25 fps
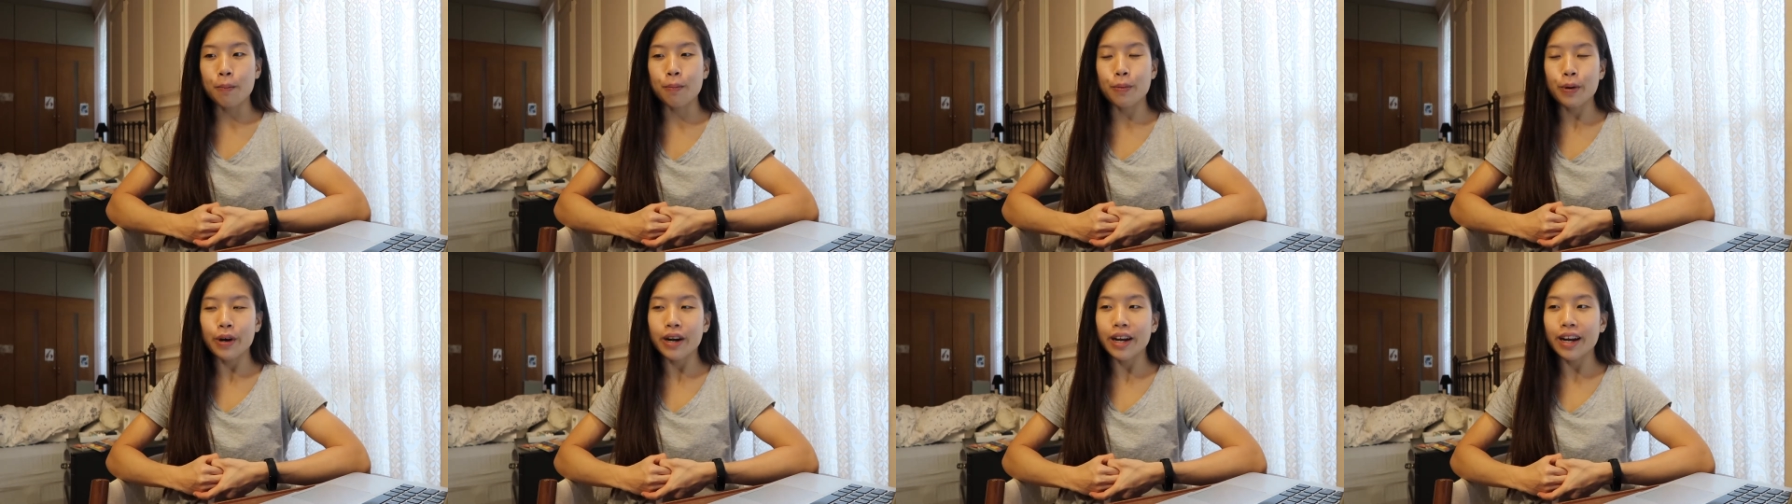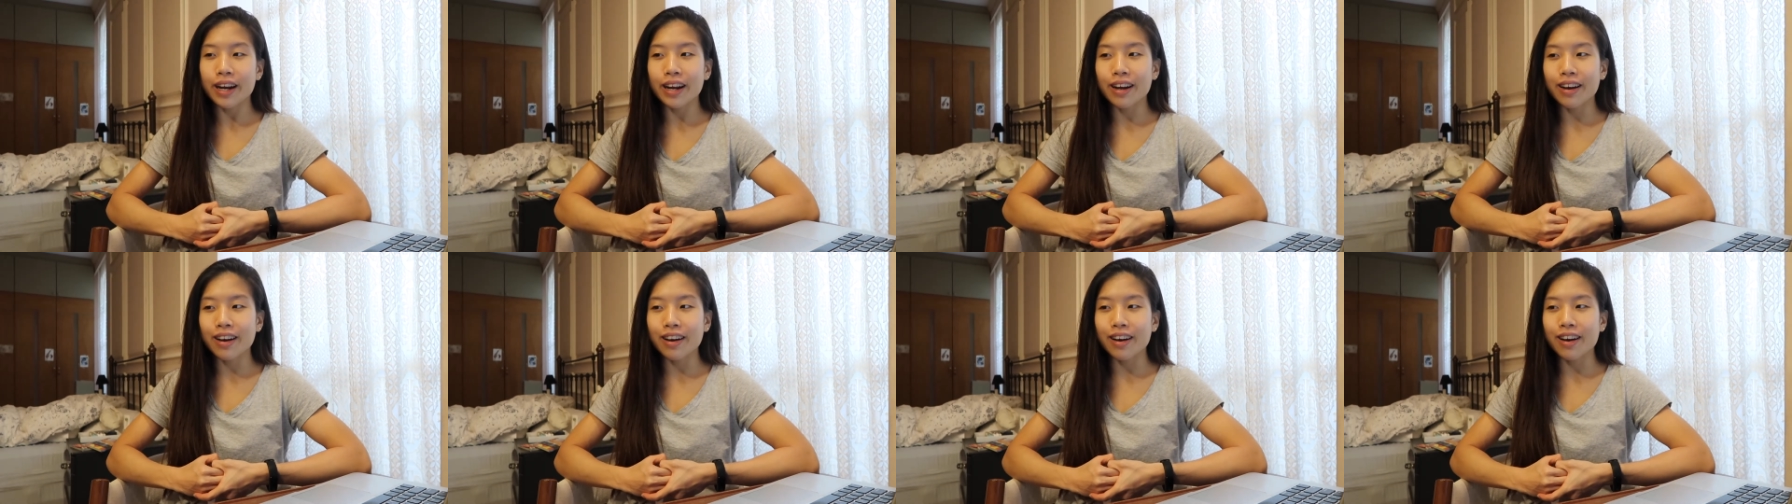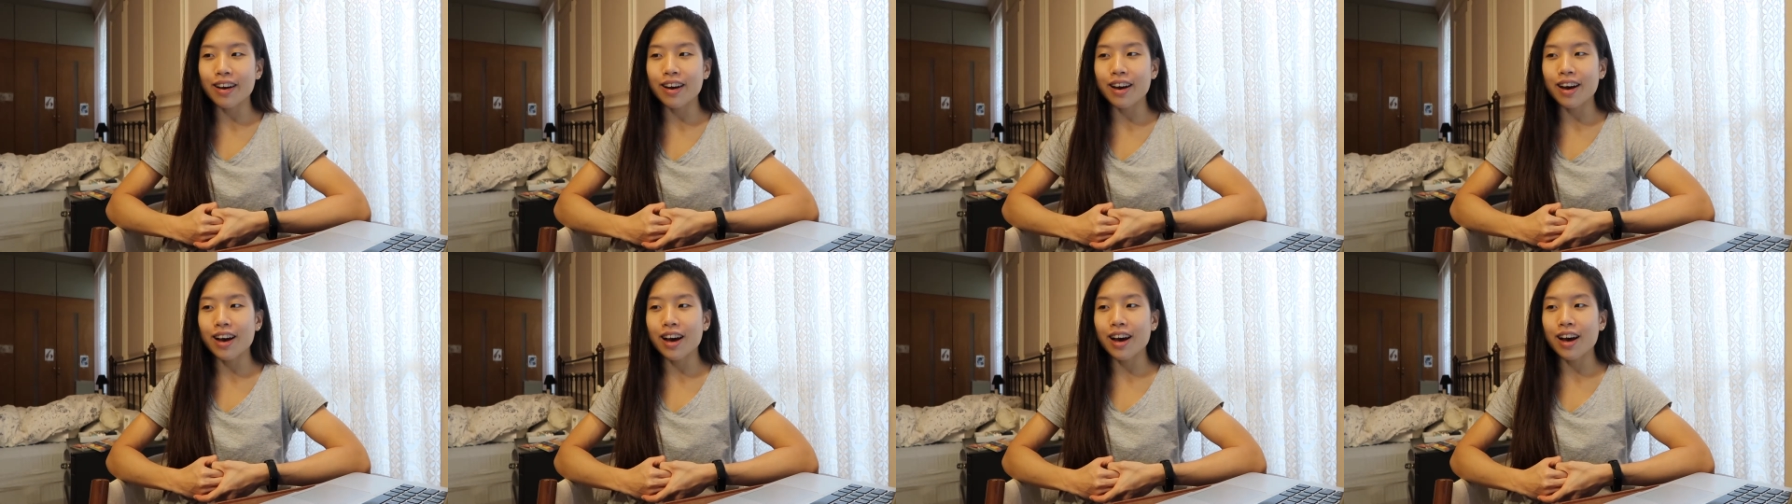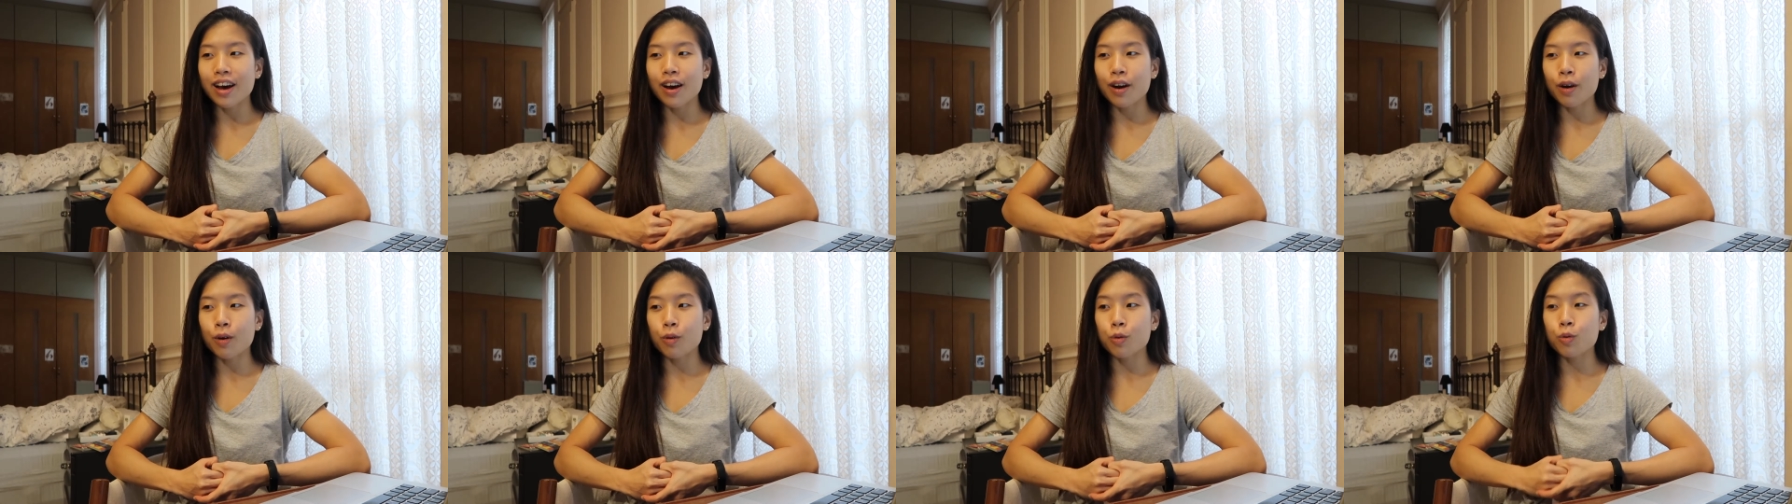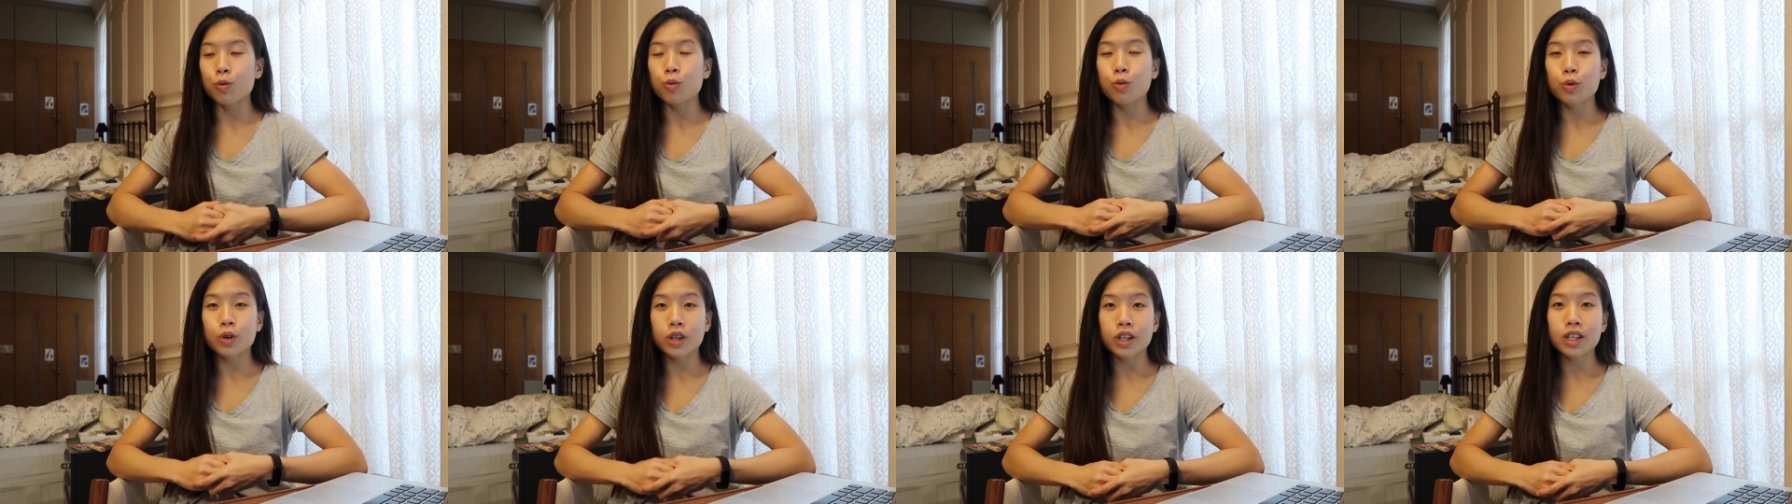bring a
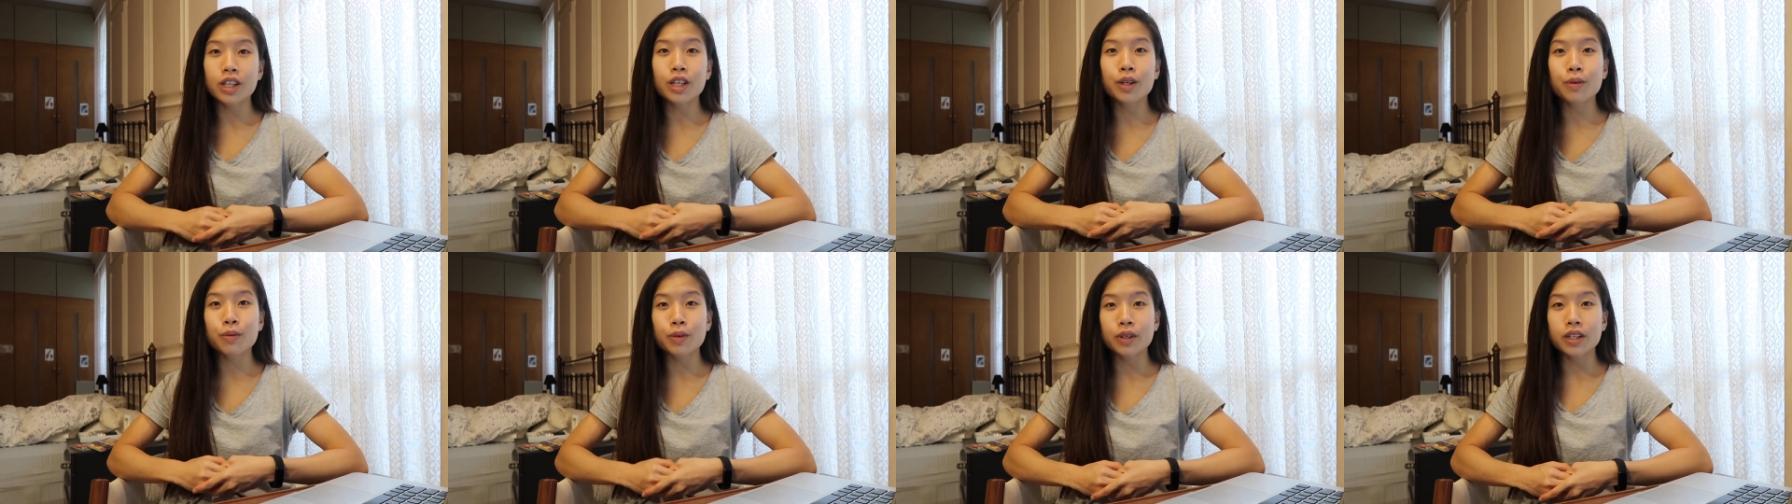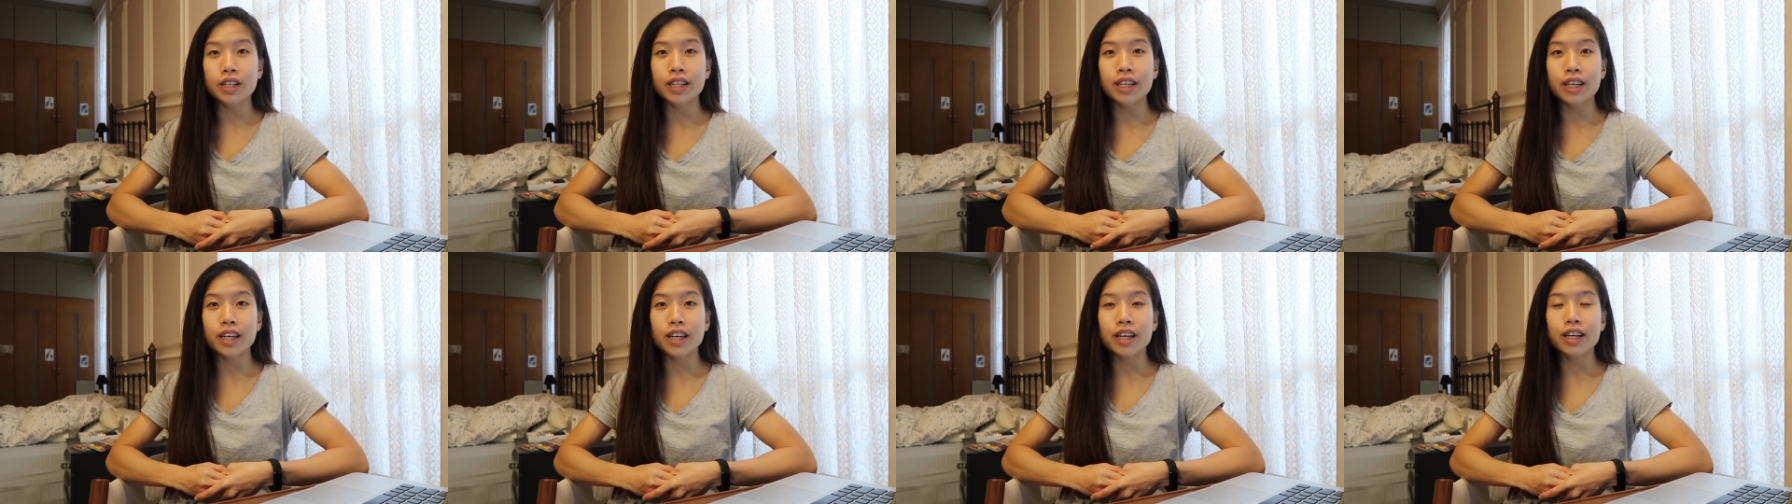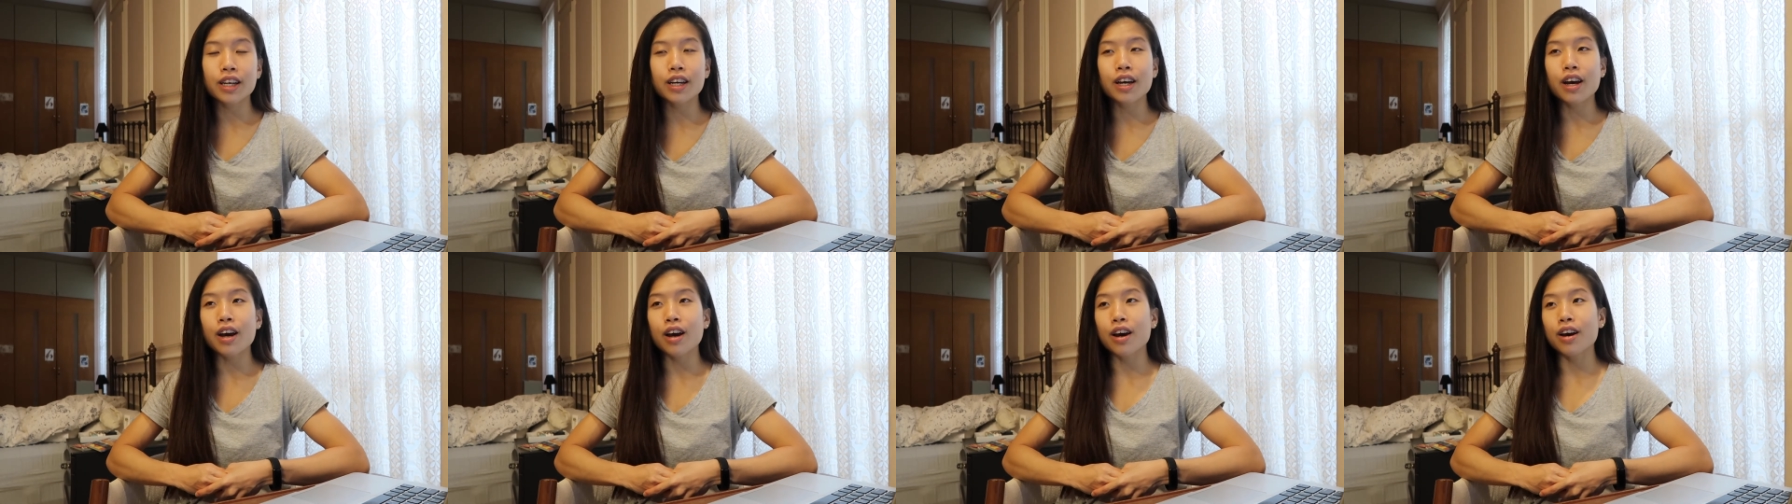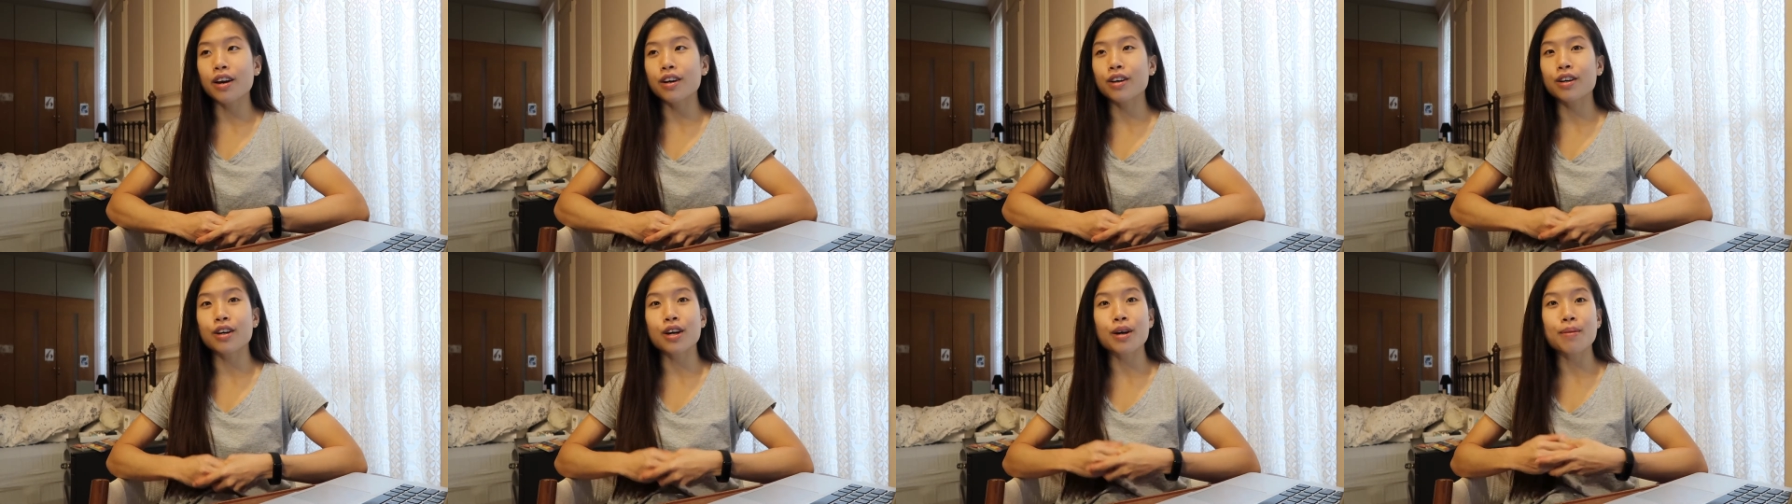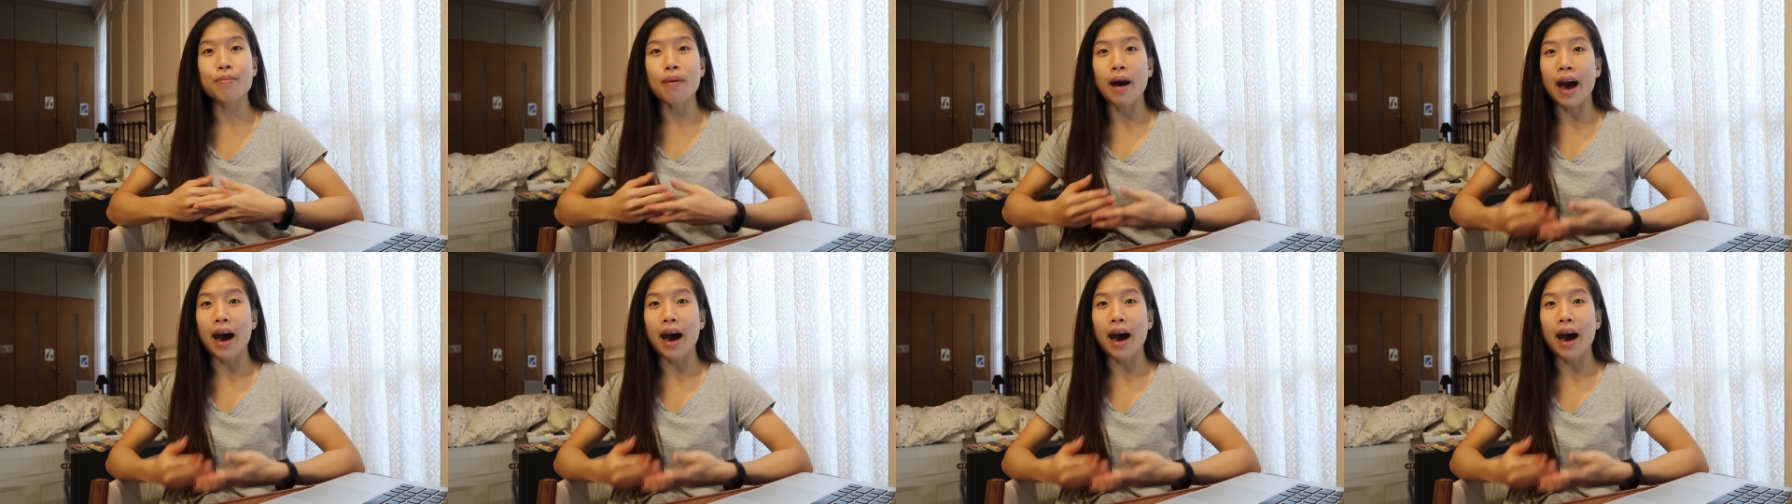really, really good